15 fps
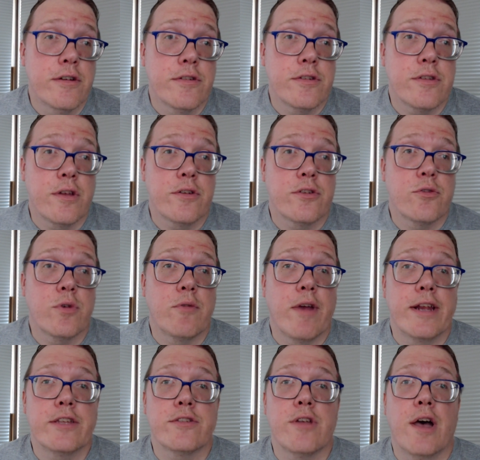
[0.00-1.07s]

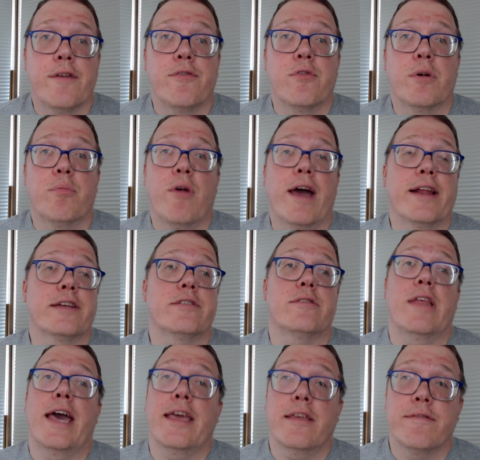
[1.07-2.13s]
screenwriting software products
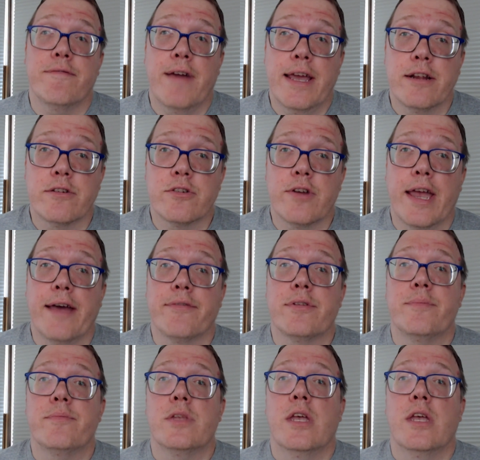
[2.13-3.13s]
like Final Draft.